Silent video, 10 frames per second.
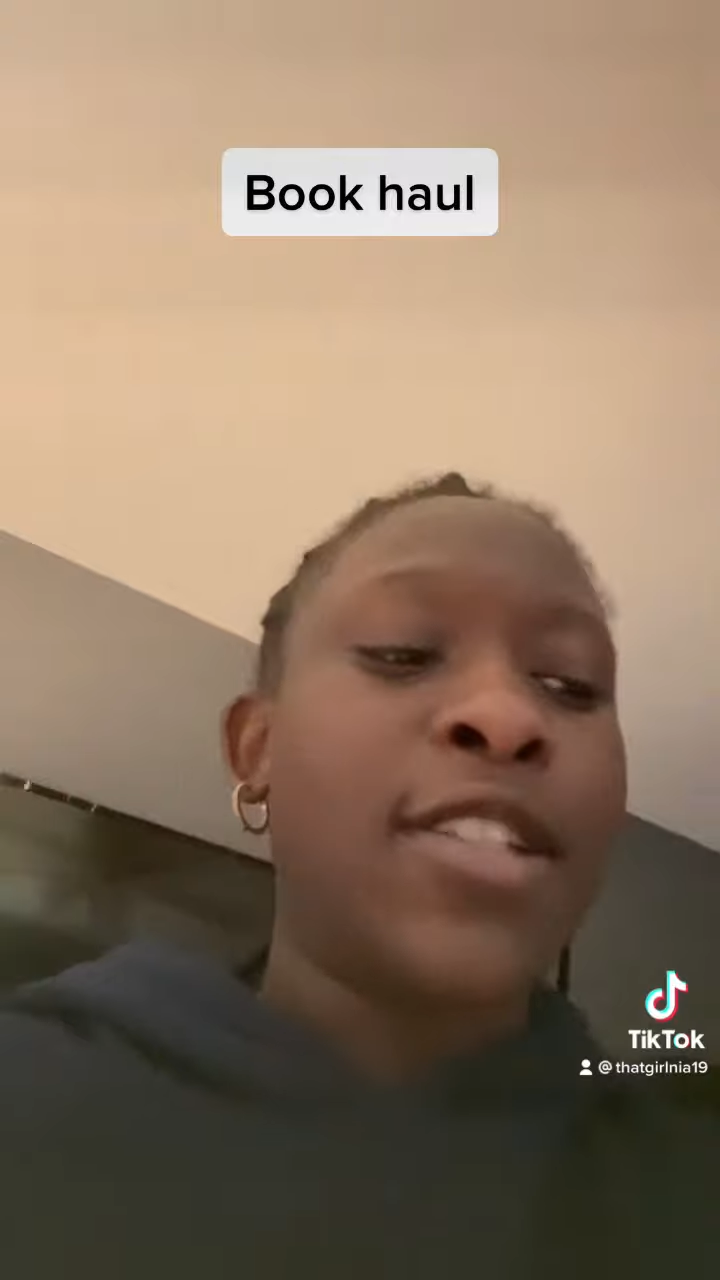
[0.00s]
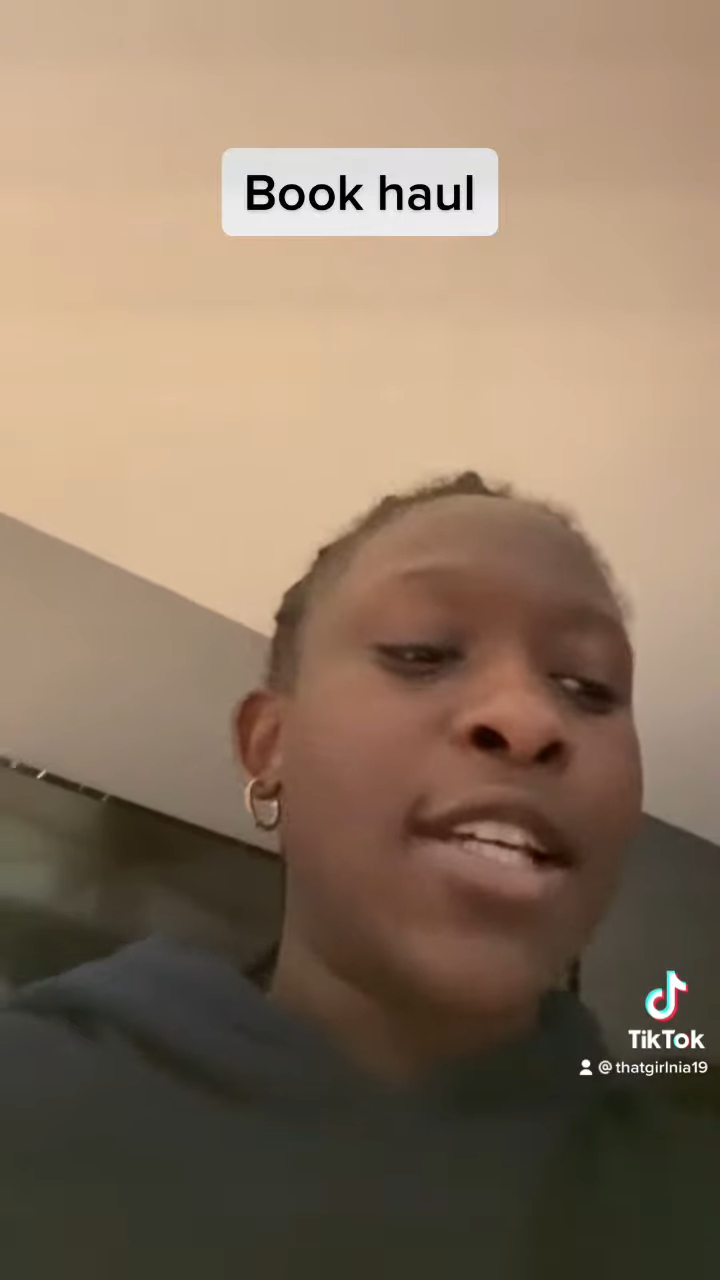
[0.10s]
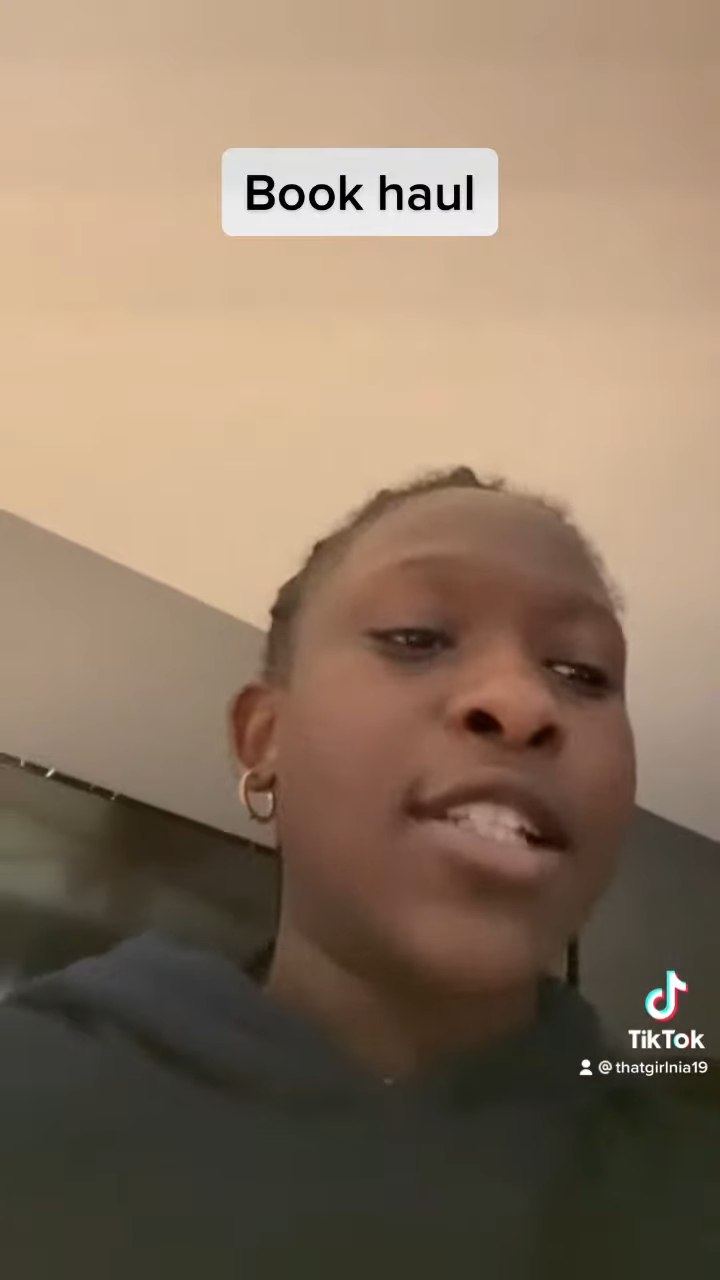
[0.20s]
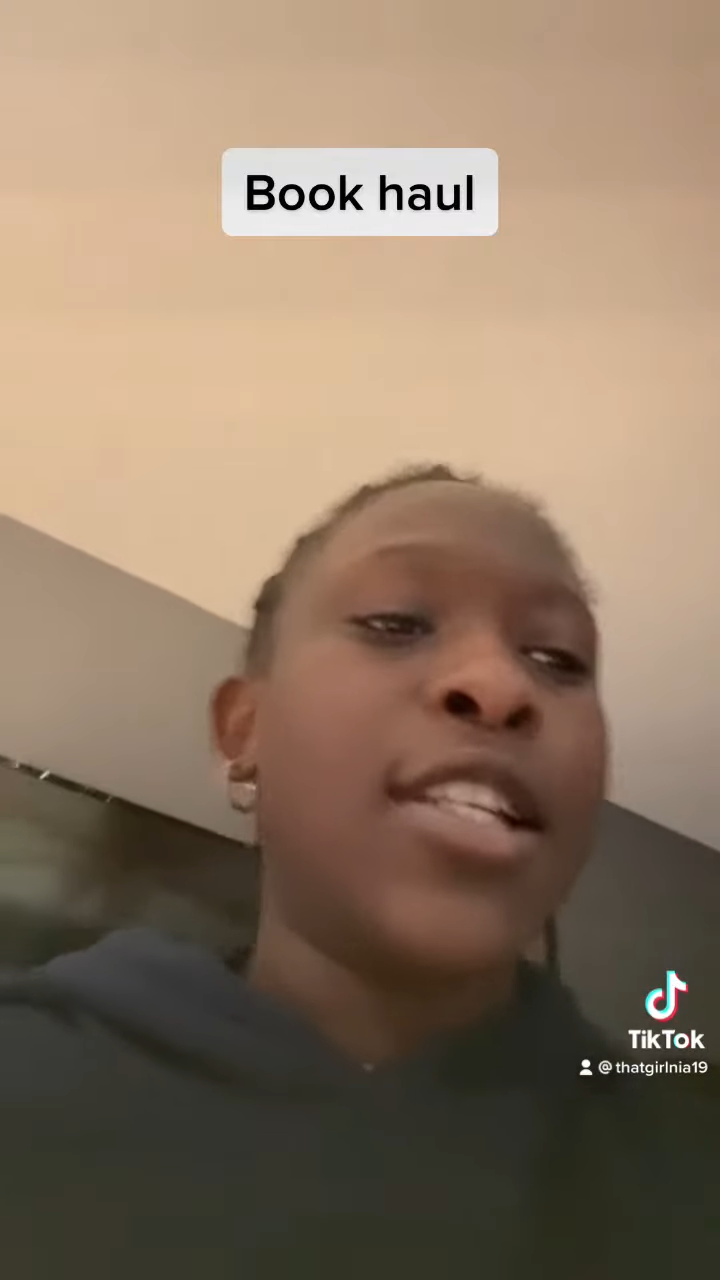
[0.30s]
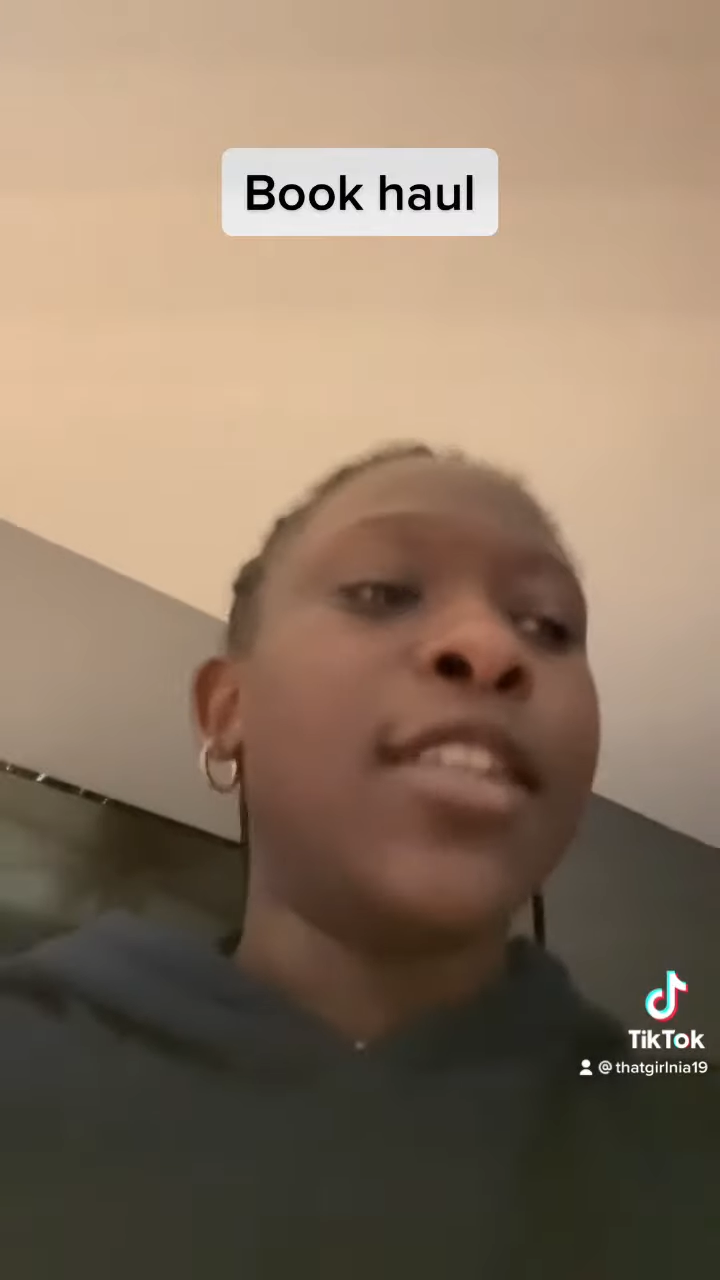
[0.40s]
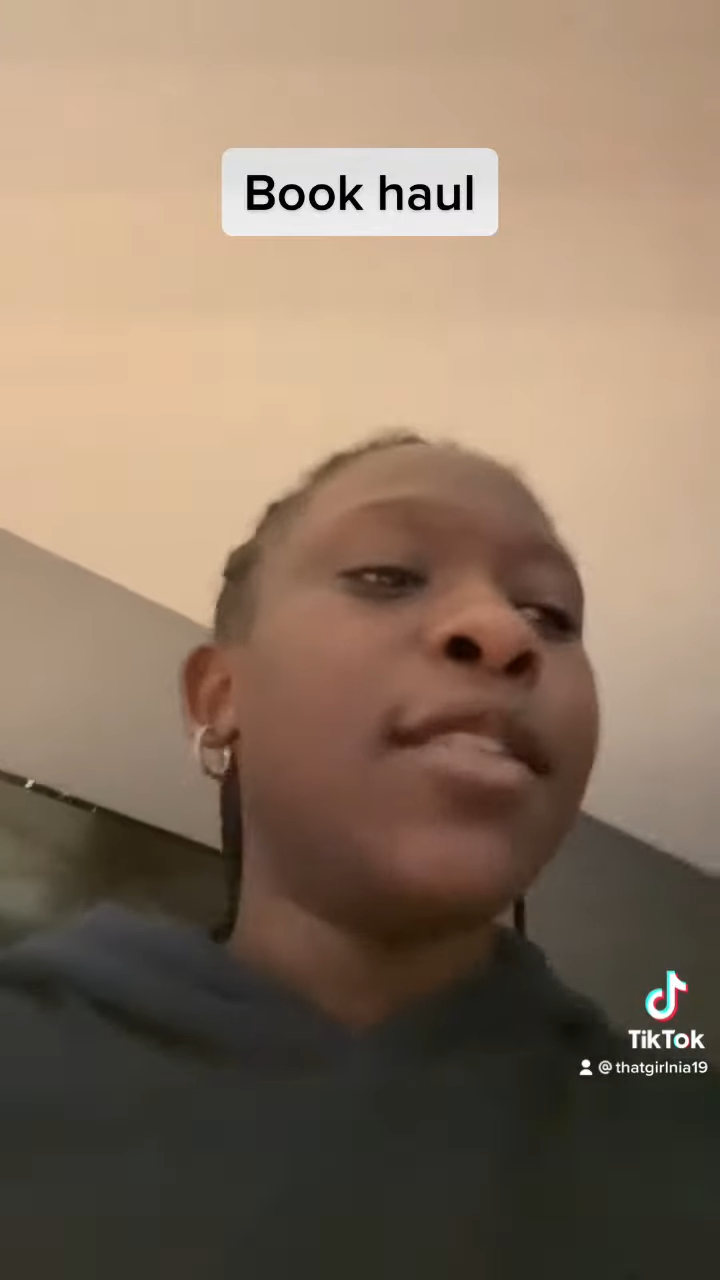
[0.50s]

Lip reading: section.